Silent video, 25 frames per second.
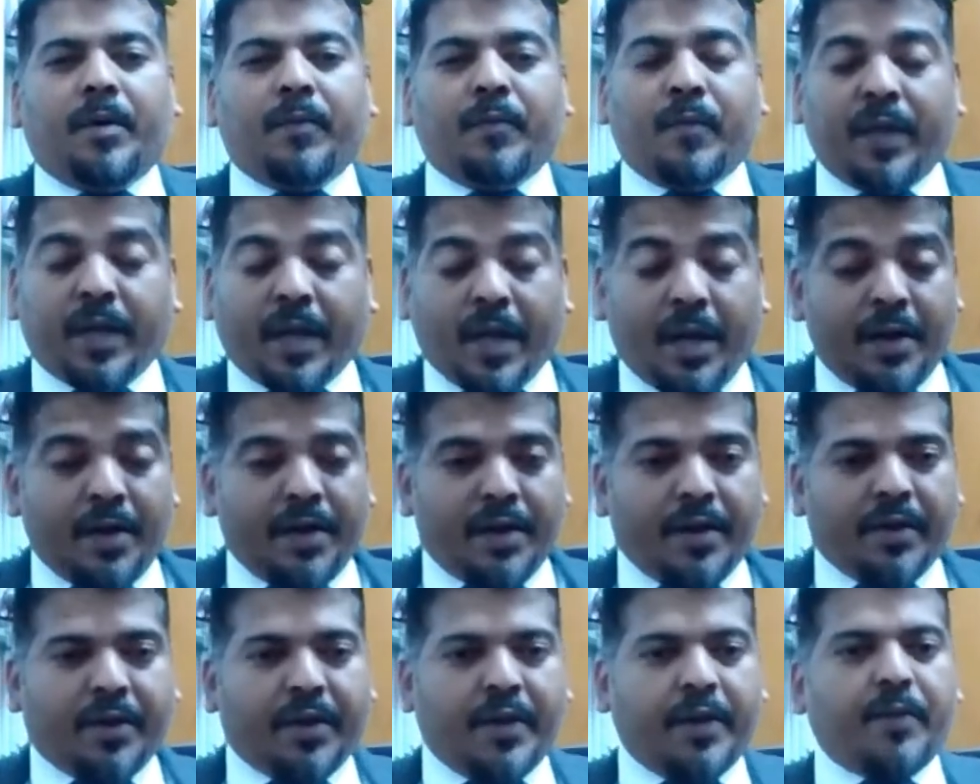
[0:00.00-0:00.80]
We
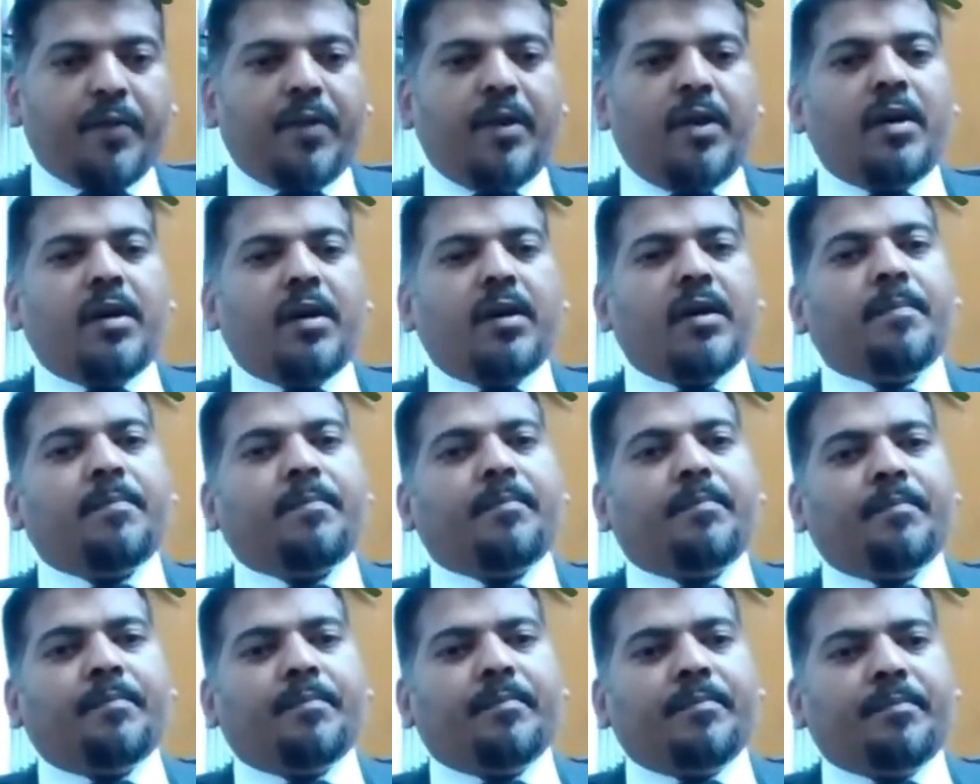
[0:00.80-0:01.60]
conduct regular
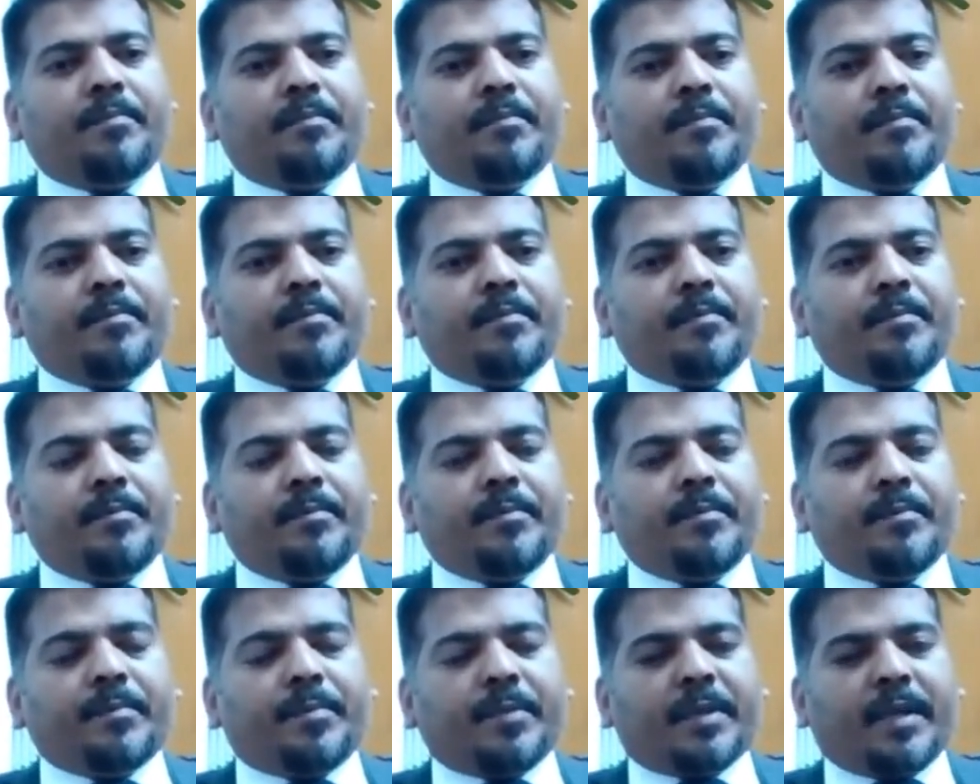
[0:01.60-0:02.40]

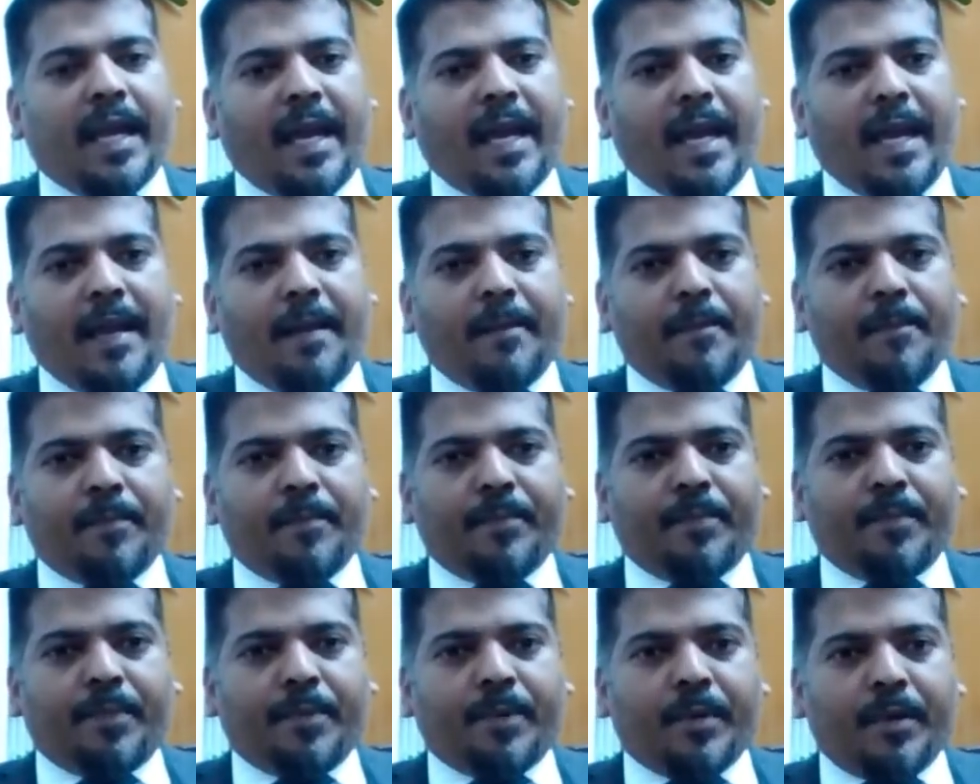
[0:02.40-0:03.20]
camp
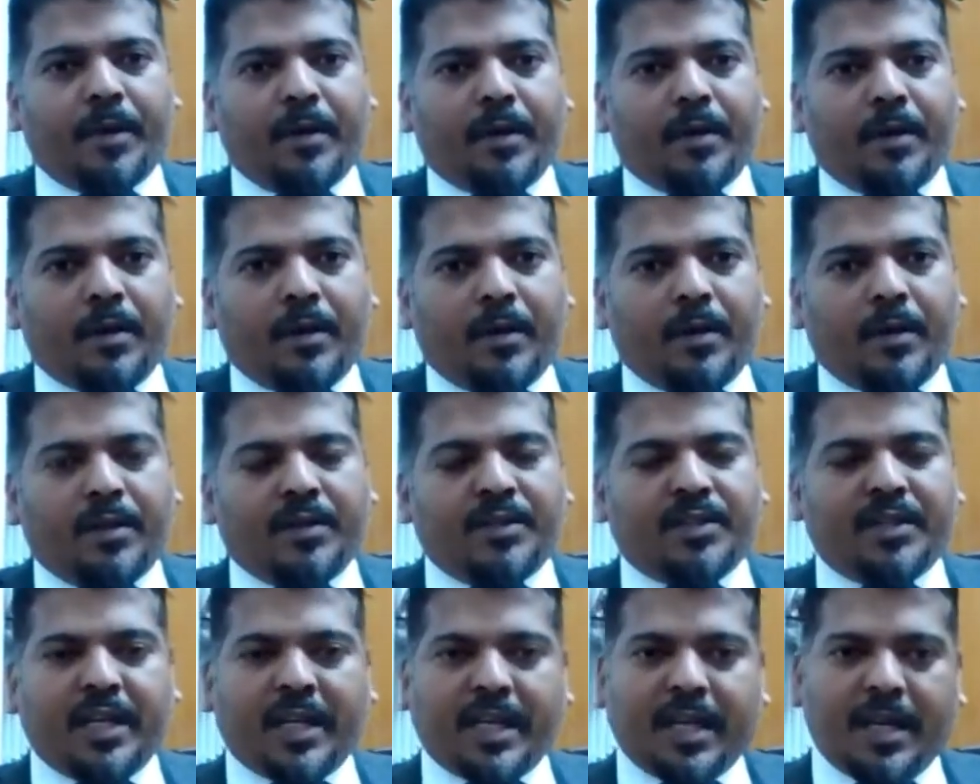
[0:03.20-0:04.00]

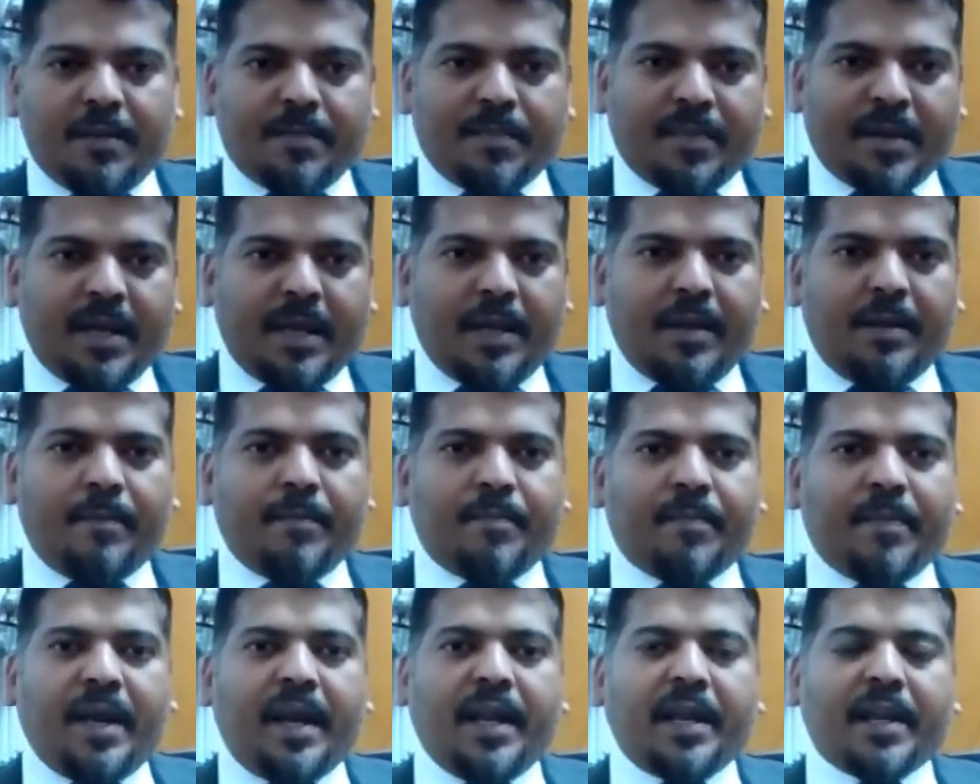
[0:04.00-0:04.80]
checkup
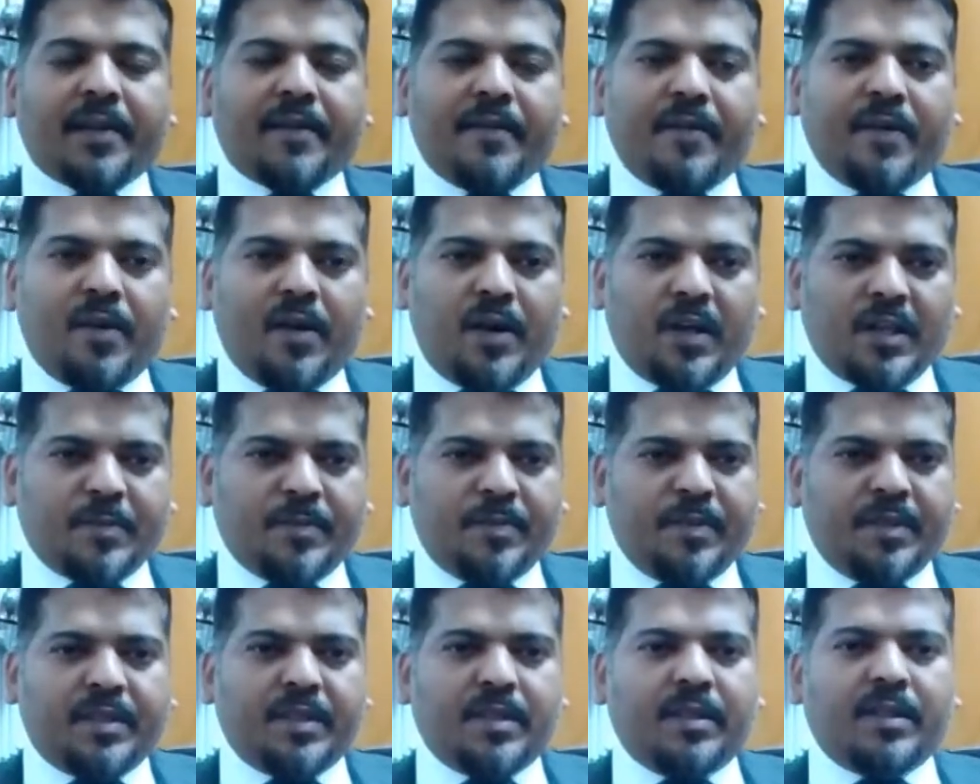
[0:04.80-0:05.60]
camp at our
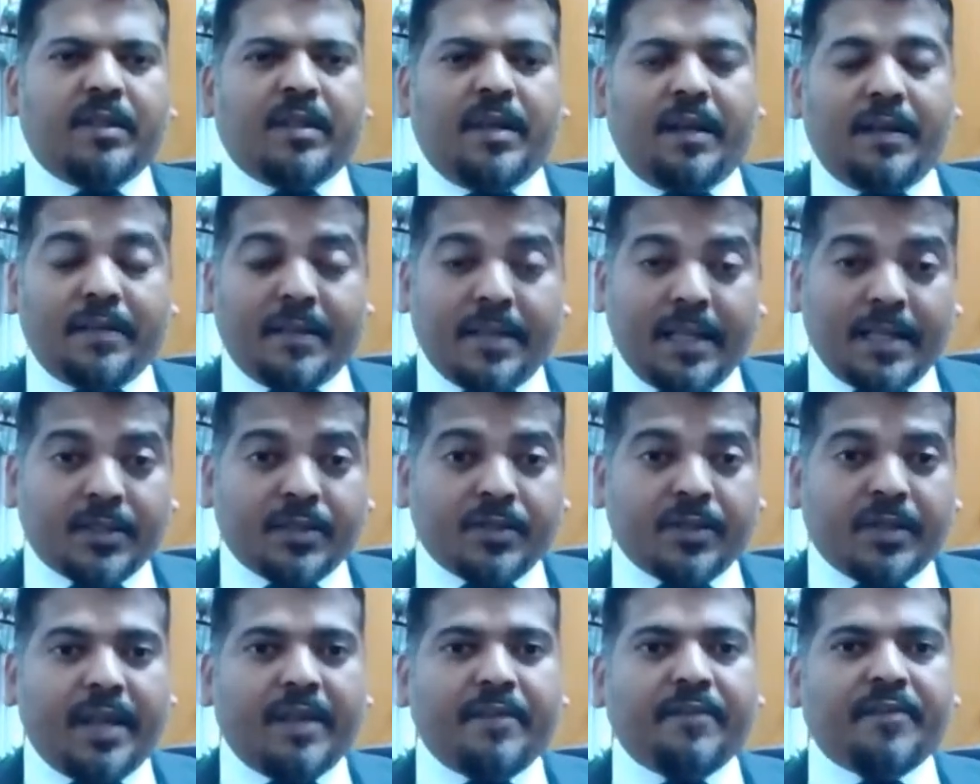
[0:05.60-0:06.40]
hospital, and
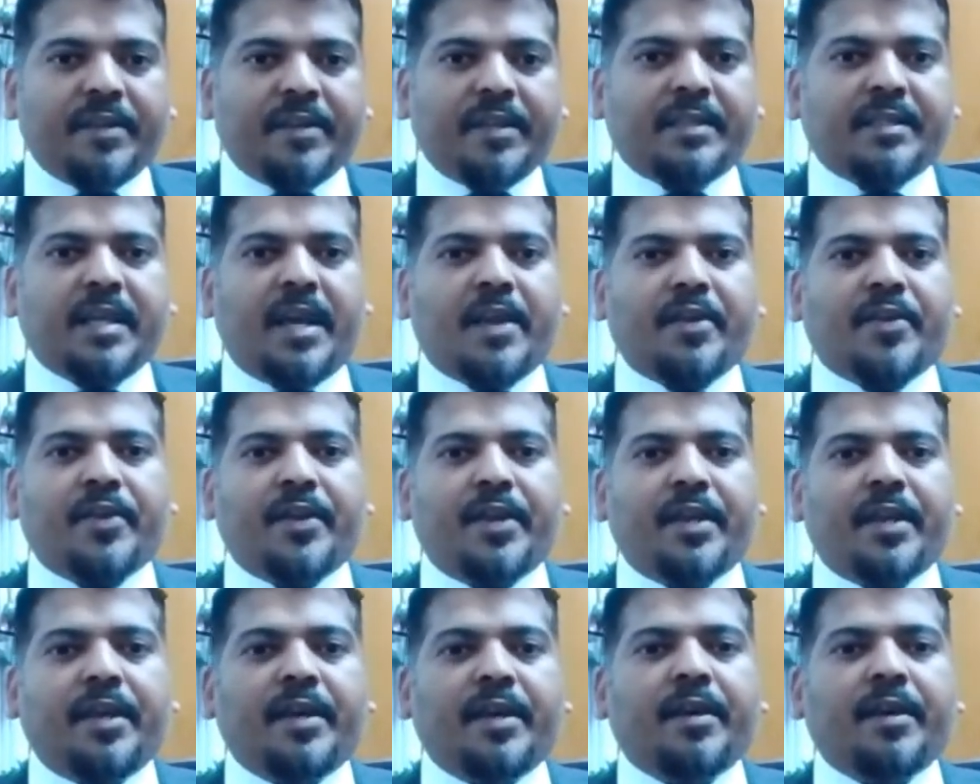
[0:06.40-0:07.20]
that's on every
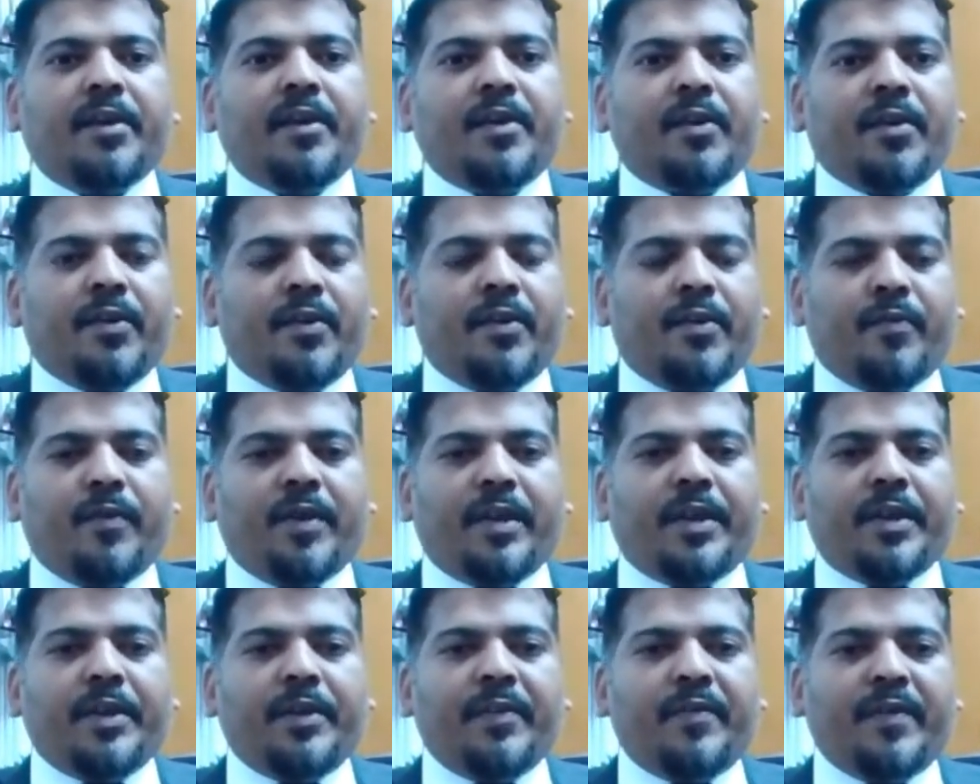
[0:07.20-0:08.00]
Saturday,
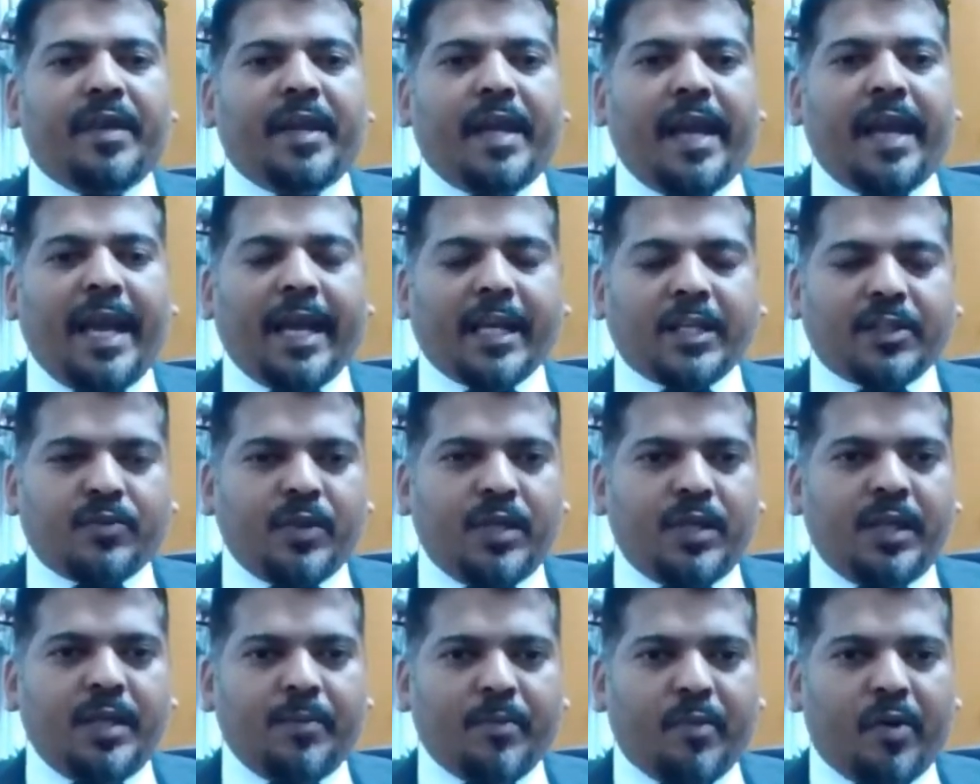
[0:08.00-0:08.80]
wherein we
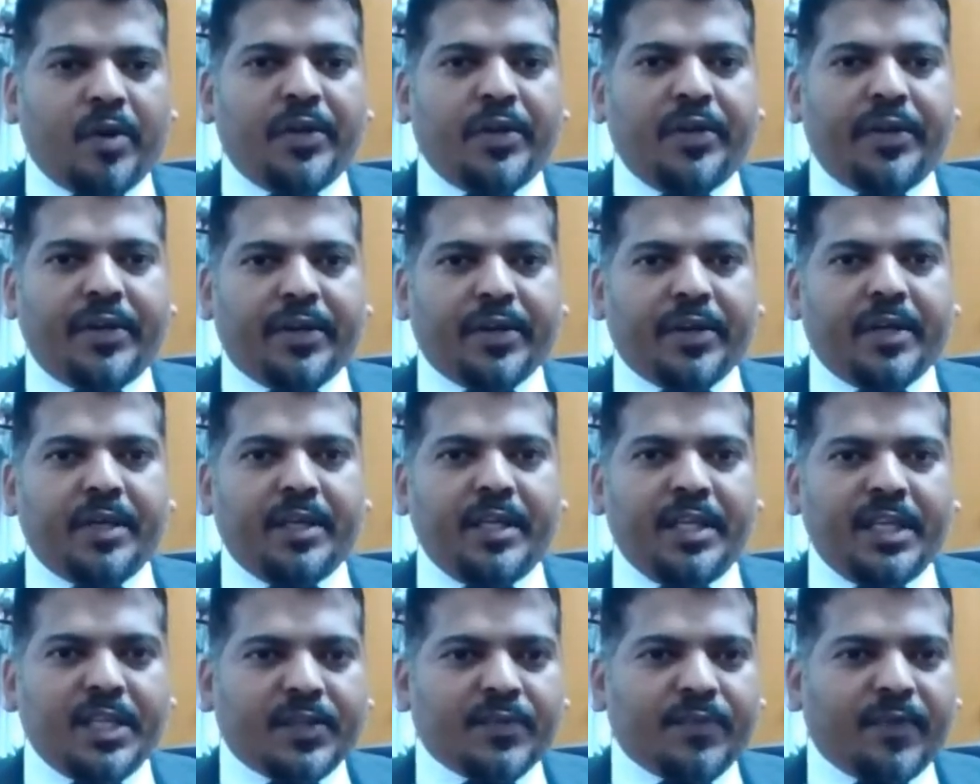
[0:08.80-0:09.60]
actually monitor
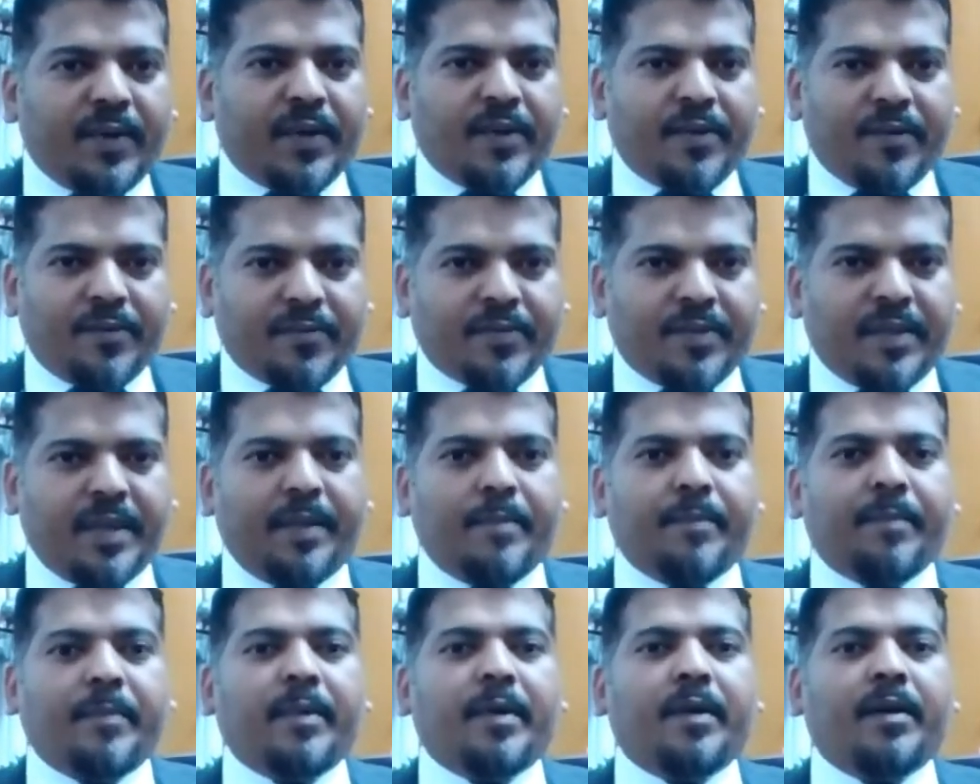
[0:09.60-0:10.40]
each one of
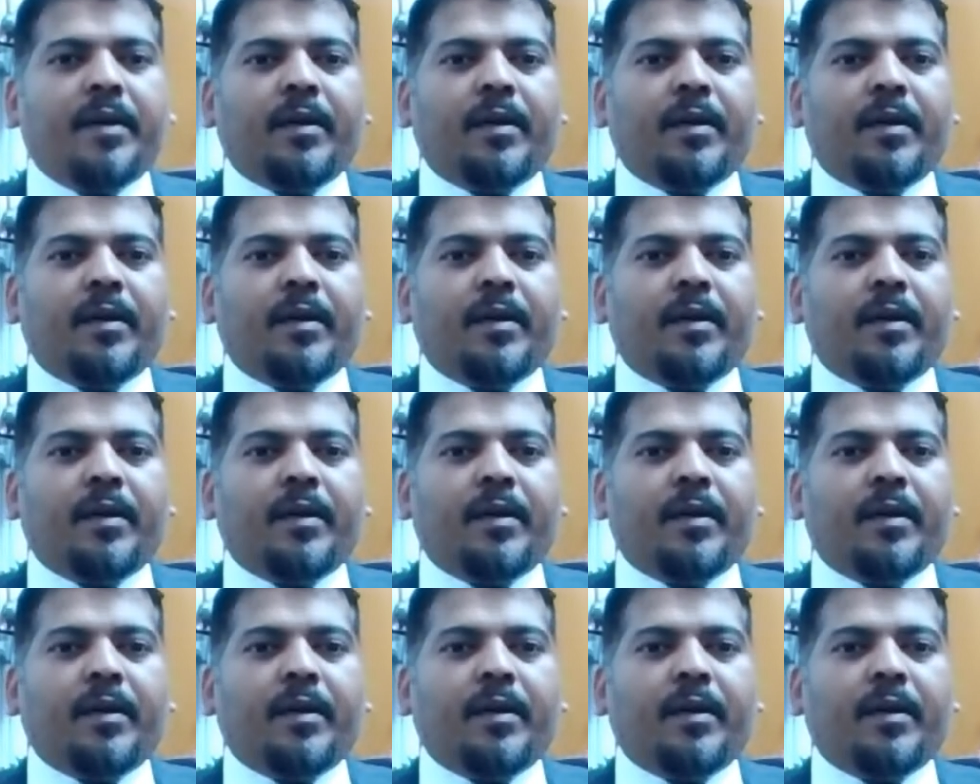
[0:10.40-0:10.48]
them.